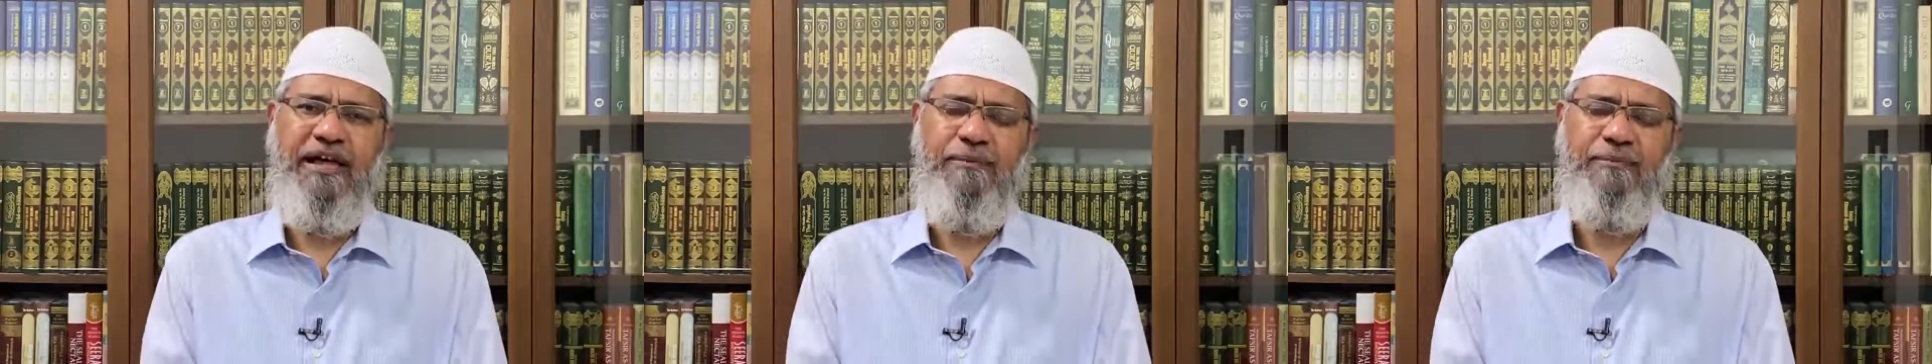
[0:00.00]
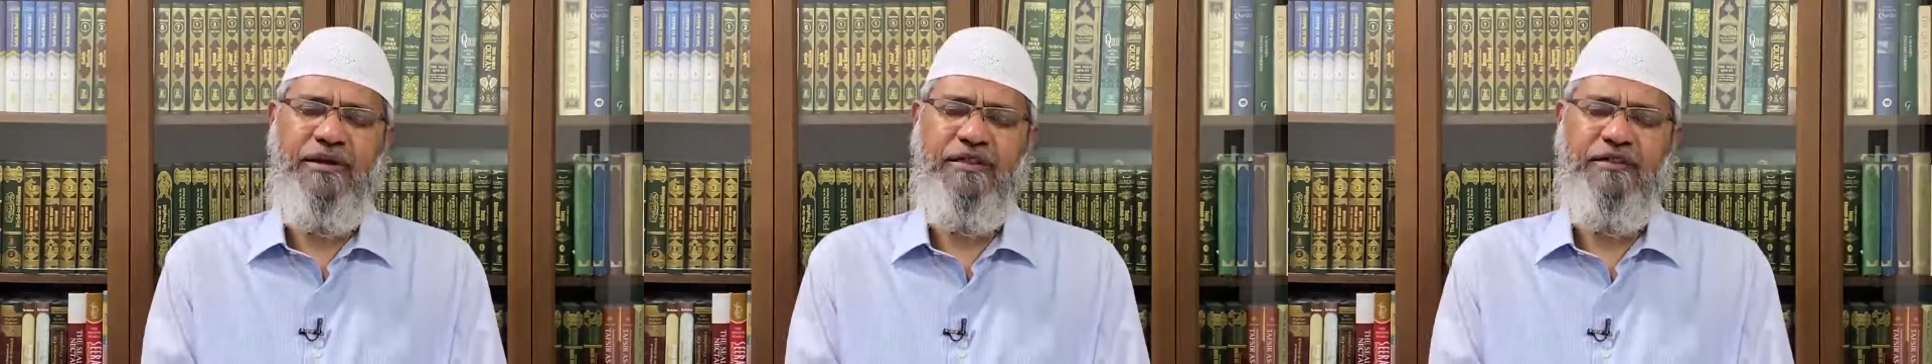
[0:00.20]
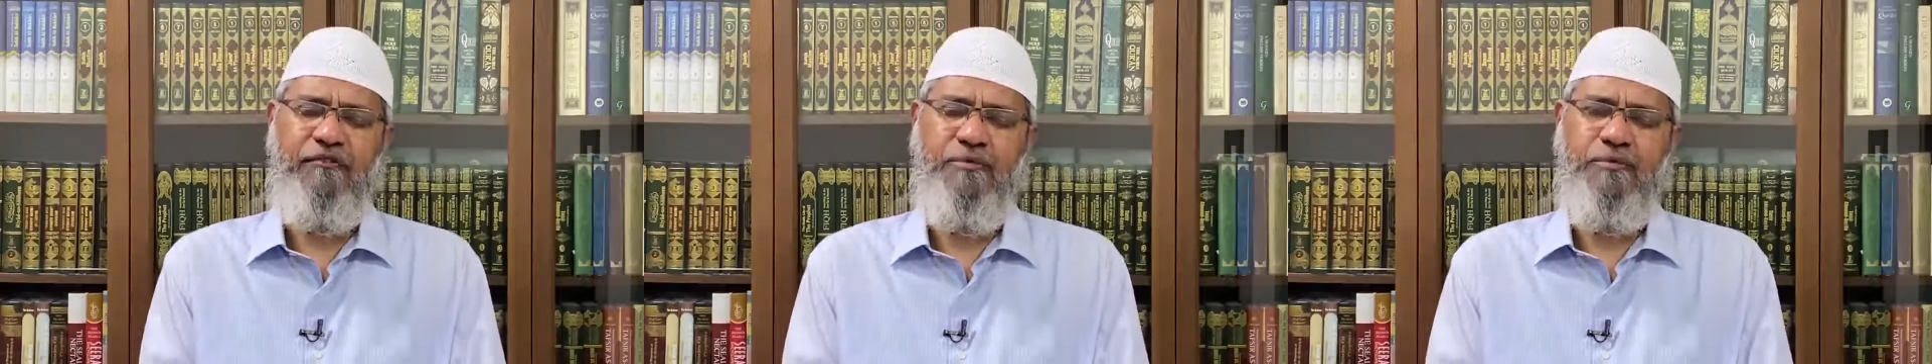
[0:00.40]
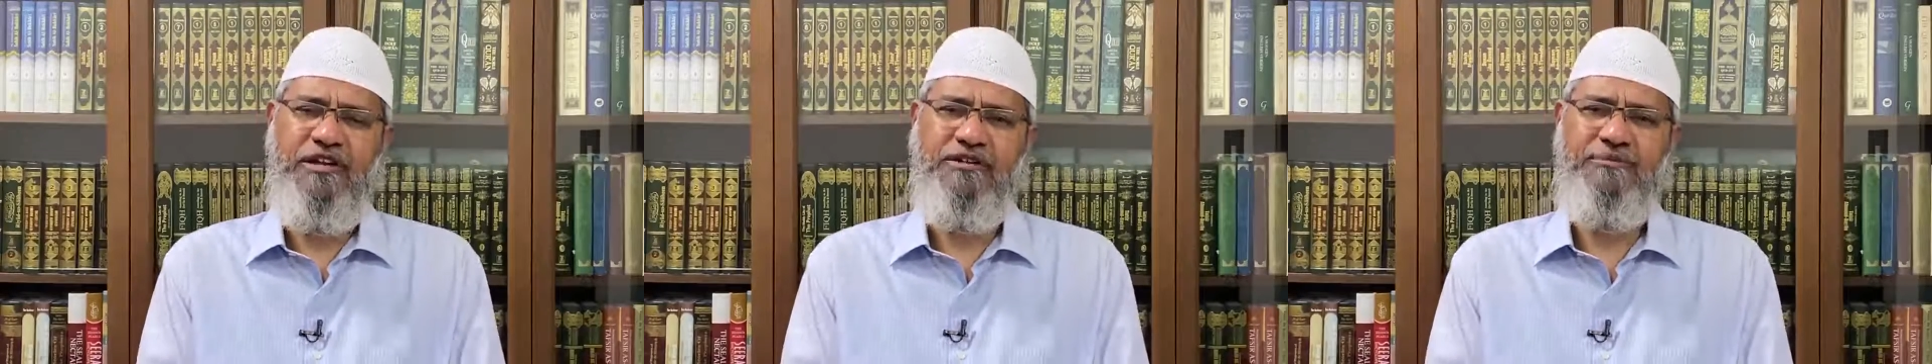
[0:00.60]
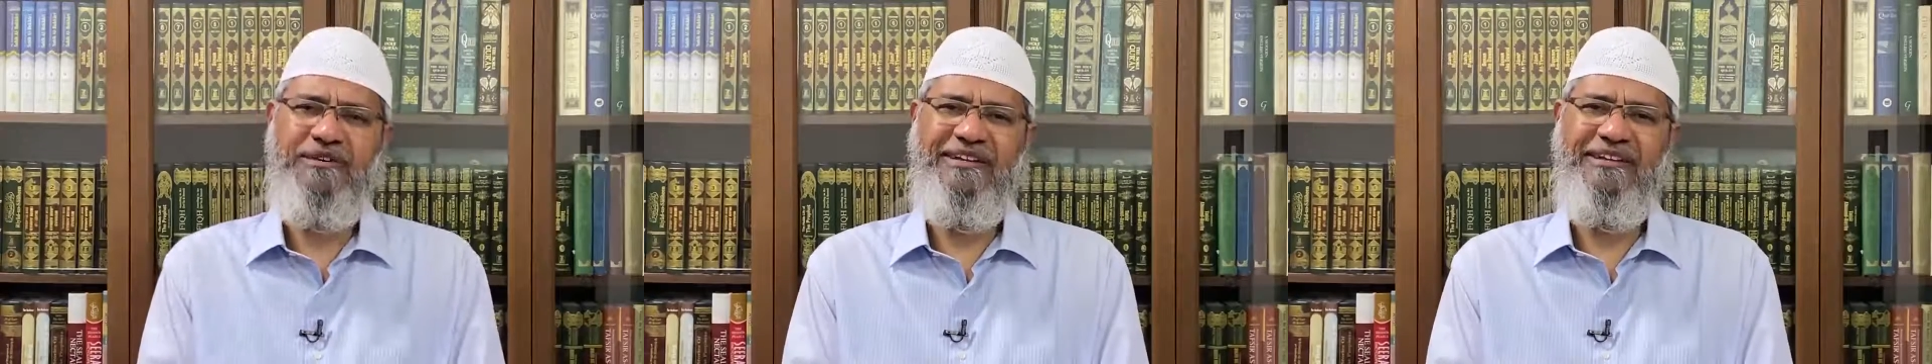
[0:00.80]
a brother from
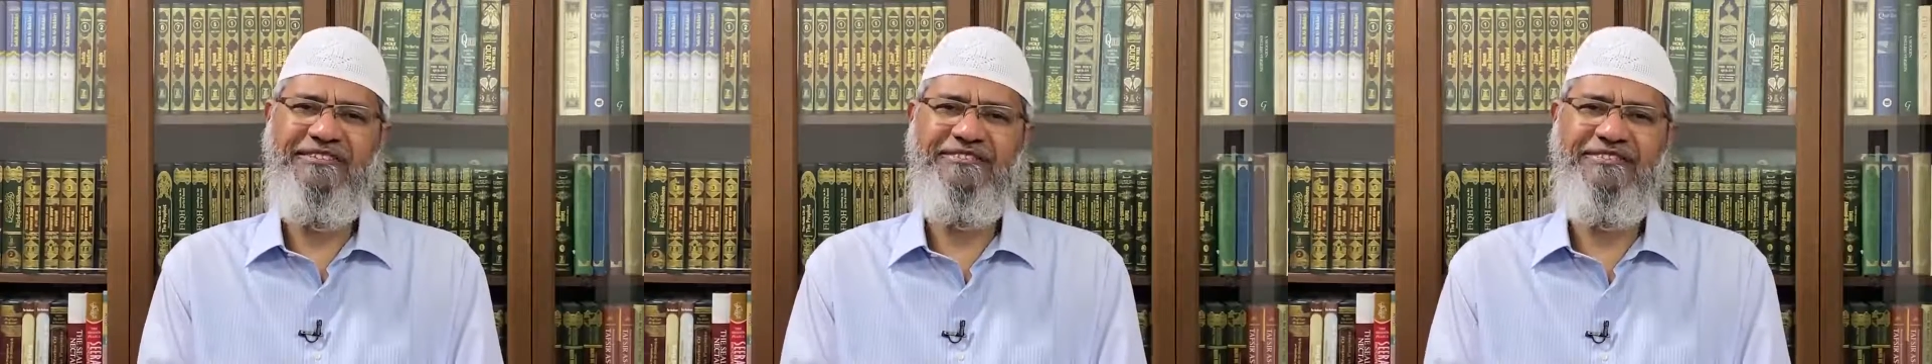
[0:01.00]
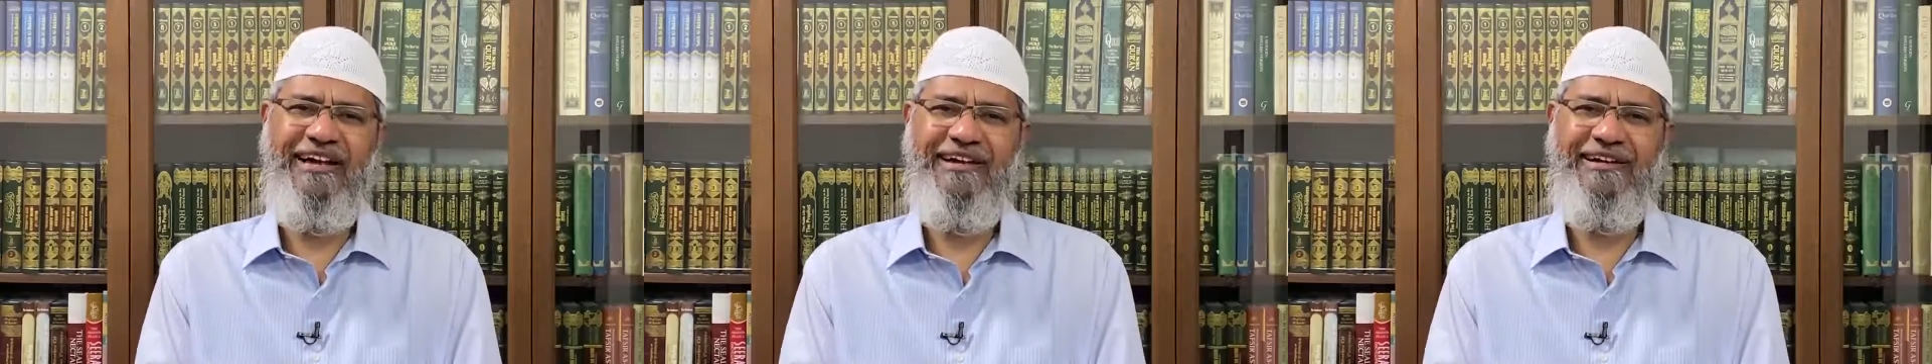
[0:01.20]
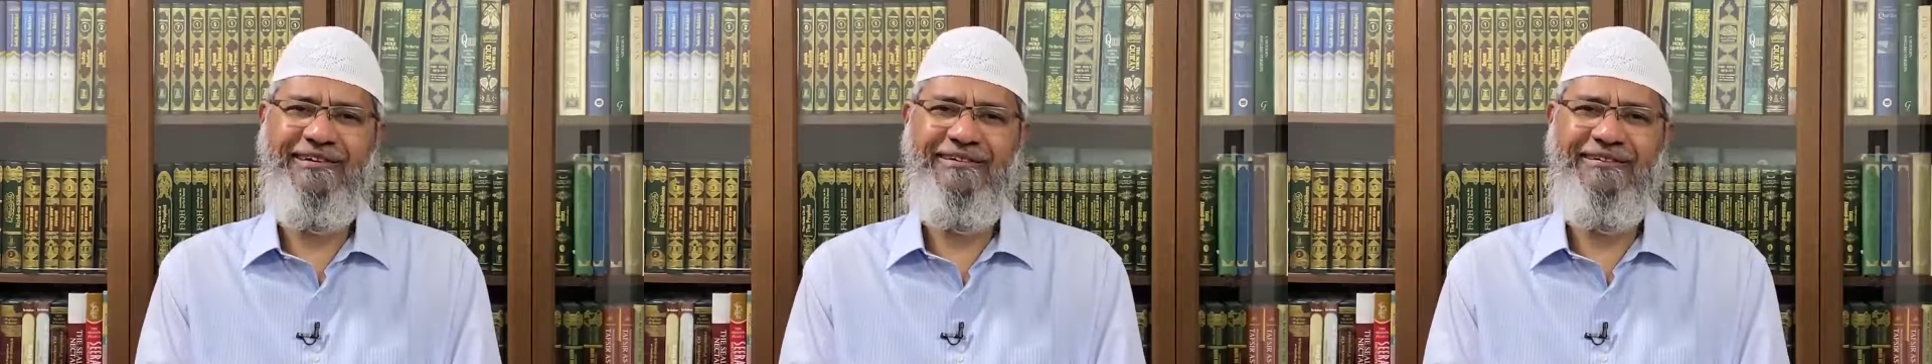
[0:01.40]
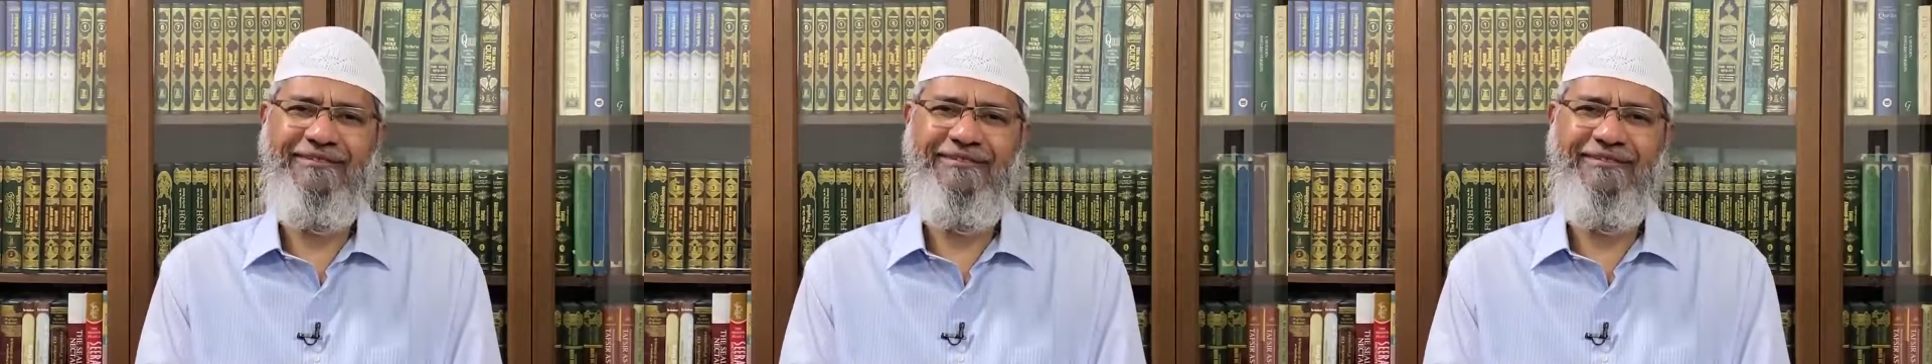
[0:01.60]
Kashmir is that